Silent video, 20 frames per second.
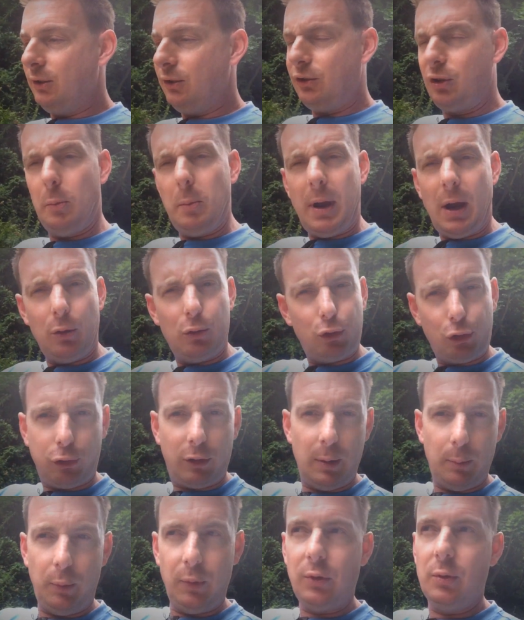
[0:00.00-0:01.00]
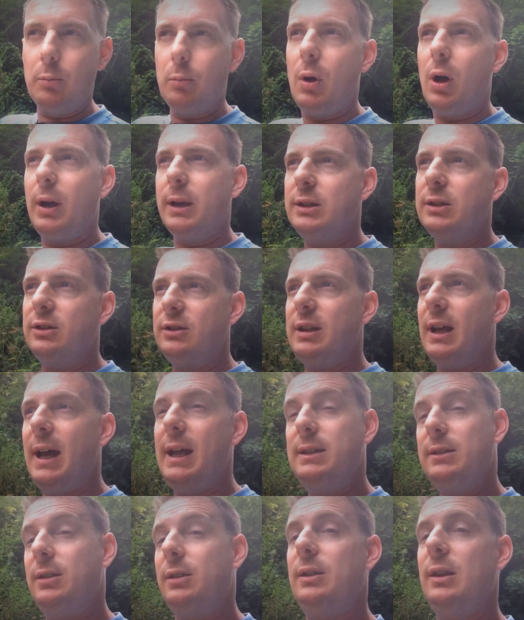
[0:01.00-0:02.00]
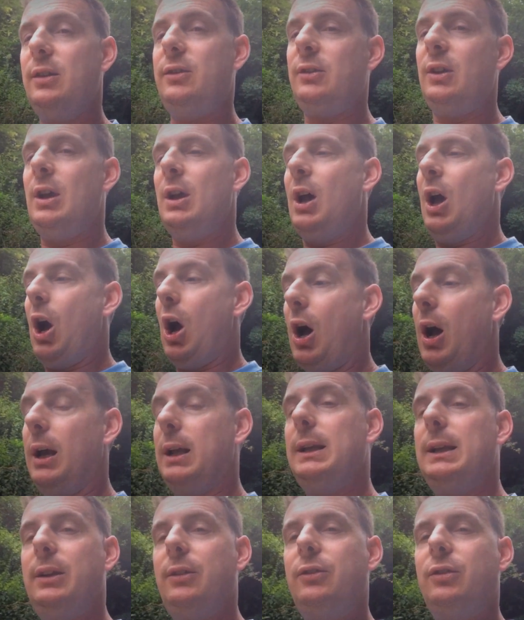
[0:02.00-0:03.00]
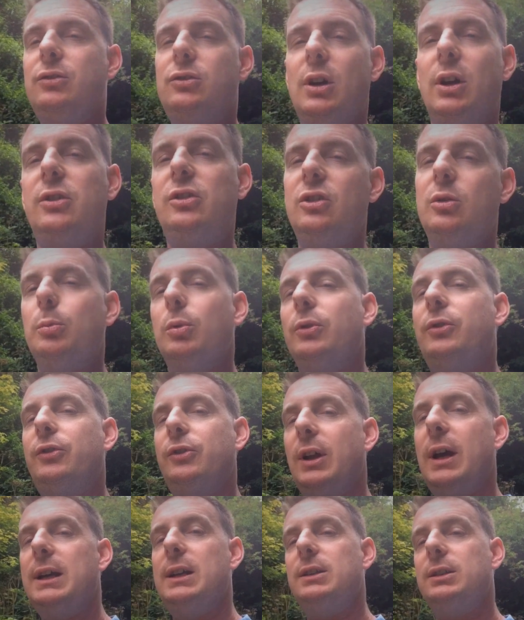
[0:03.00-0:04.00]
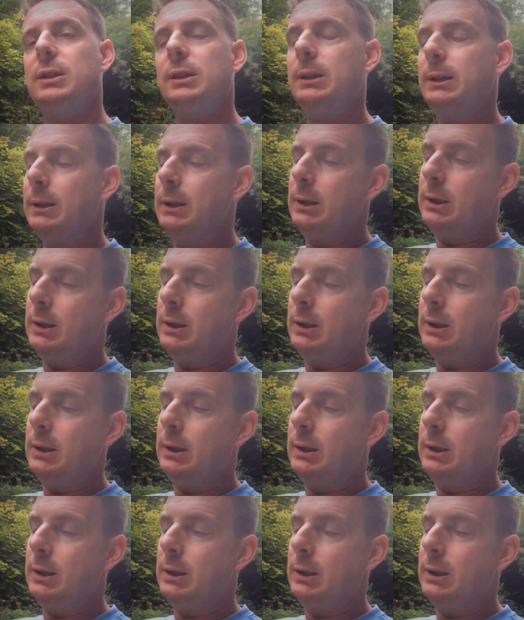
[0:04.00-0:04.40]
somehow trip the mind to enter this highly suggestible state